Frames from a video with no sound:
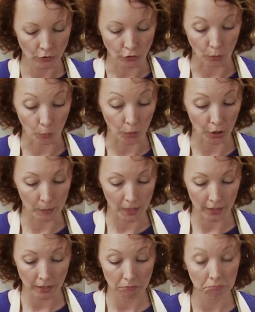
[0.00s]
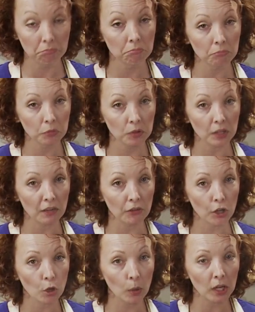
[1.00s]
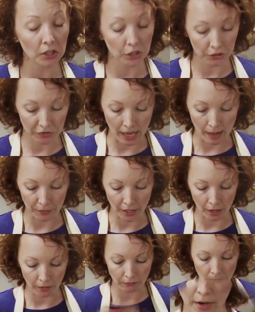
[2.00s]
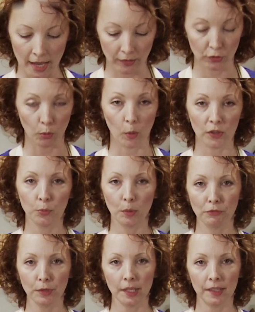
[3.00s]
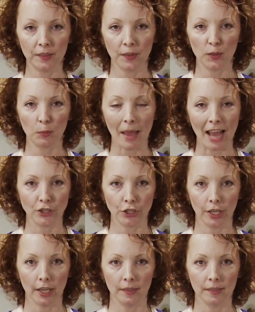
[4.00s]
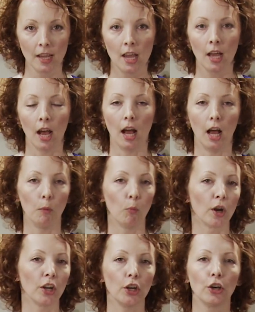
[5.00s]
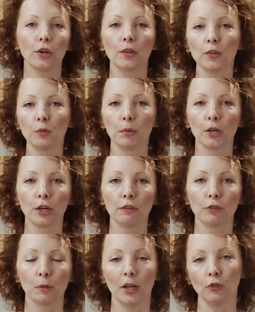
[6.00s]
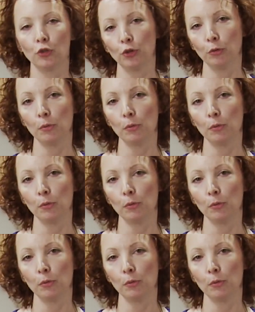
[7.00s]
Don't worry about it. Give it a quick little tap down. So once we've released the spatulas, we're gonna cook this burger for about 2